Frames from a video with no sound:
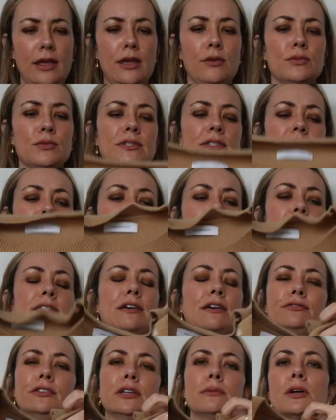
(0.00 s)
it was
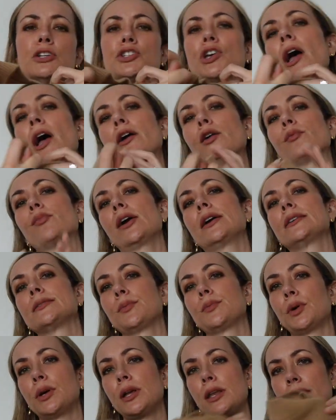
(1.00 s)
definitely a much higher price
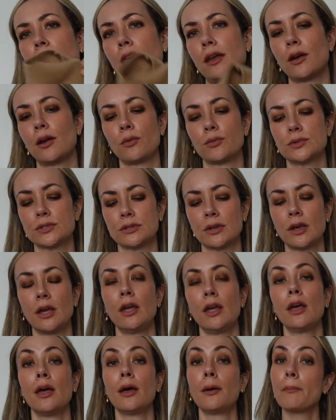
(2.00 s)
point than I was
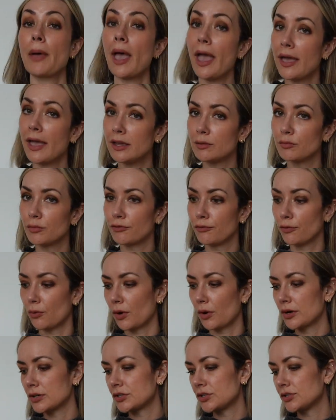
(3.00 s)
paying
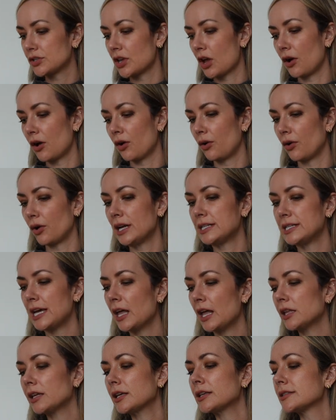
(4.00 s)
before. So
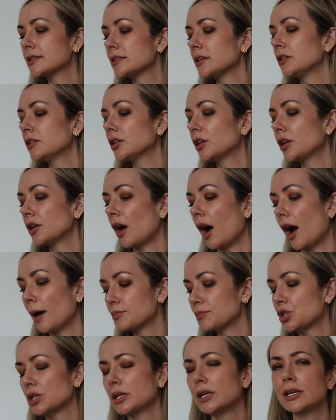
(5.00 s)
Italic is still a good
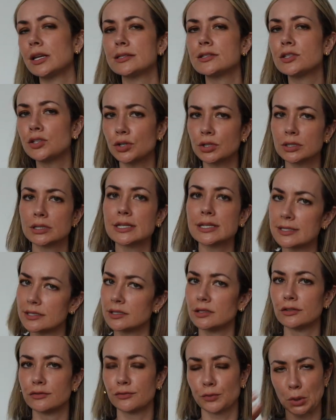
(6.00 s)
option. It's certainly
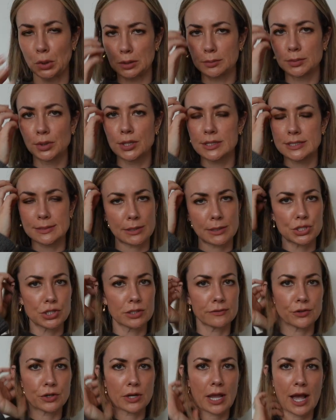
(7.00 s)
still affordable, especially
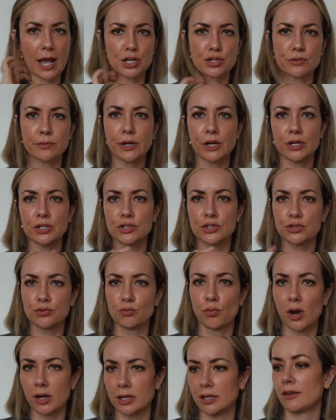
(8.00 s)
for cashmere. I just
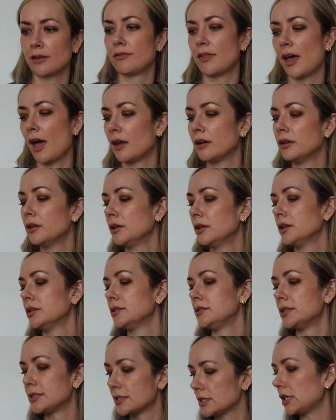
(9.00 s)
want to give that
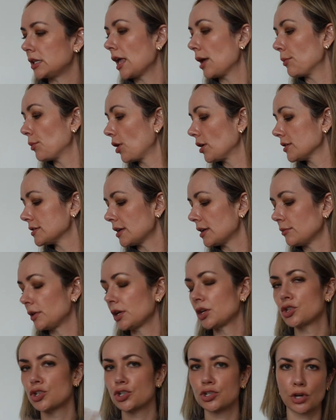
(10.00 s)
disclaimer as I'm
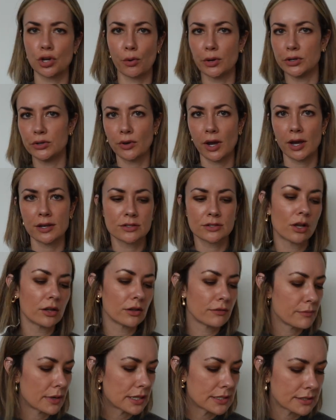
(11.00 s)
like showing you guys all
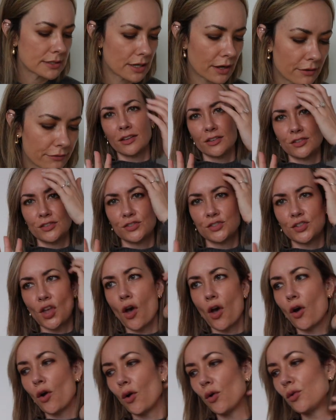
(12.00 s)
of my stuff.
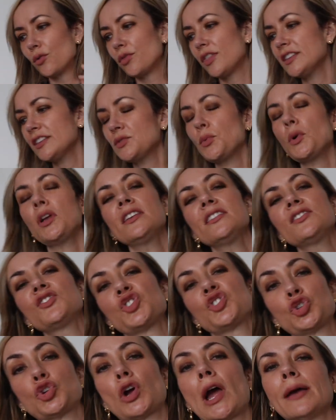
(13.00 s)
So this one is
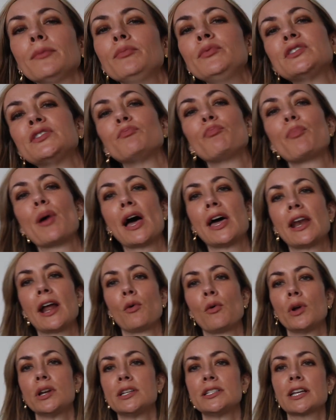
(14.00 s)
striped, but I
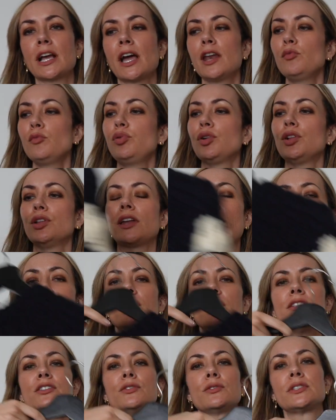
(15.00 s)
wanted to kind of pull it out
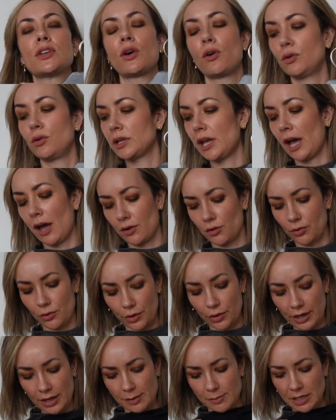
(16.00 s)
into its own
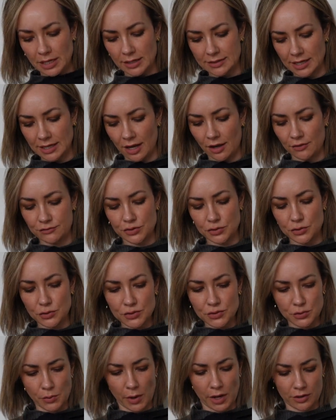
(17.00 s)
category because I have two
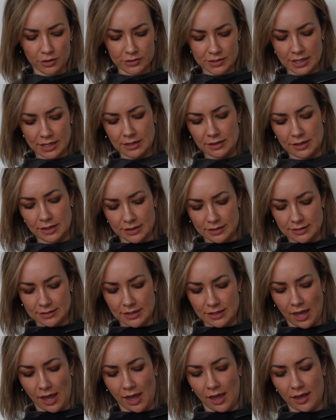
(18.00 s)
sweaters like
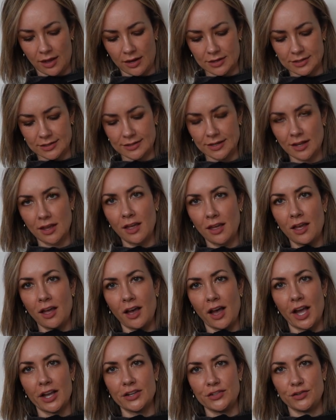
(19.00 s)
this, and
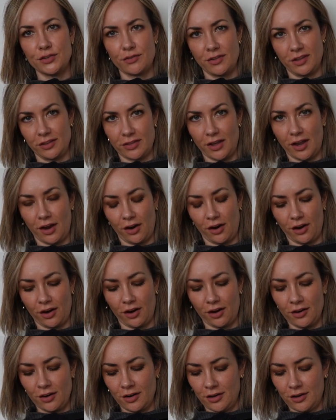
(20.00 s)
I do think they're